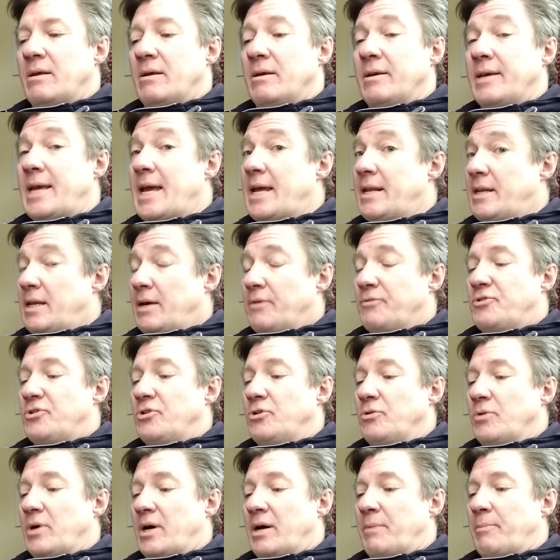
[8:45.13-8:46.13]
Gandalf,
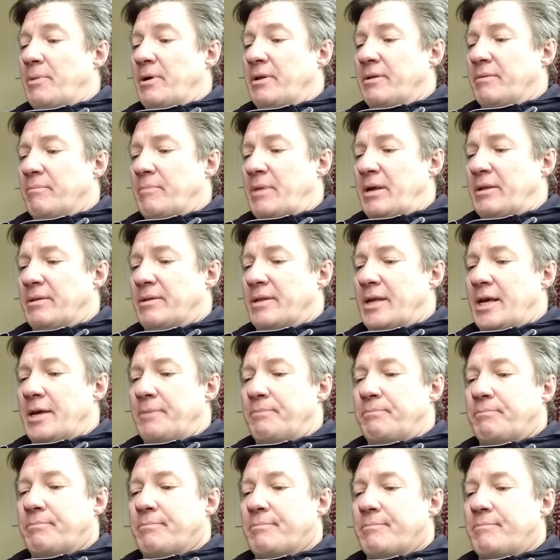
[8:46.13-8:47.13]
too, I may
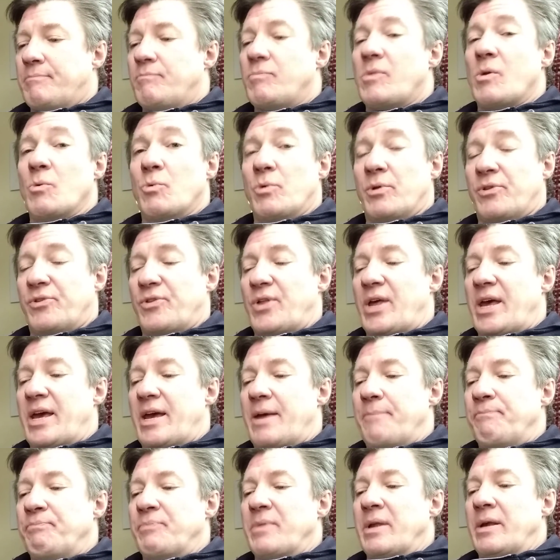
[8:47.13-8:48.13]
say, was
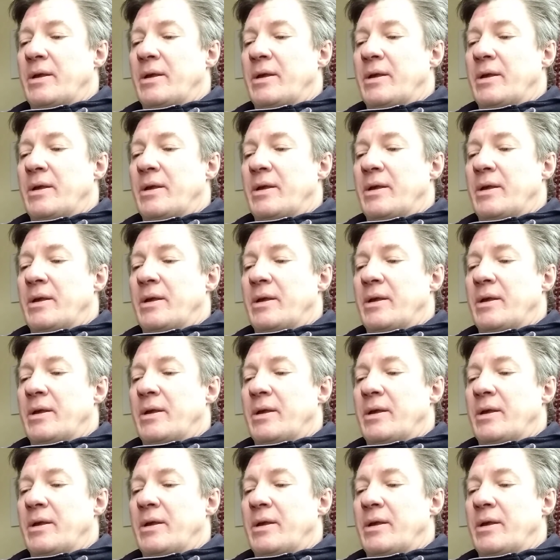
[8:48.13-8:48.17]
there,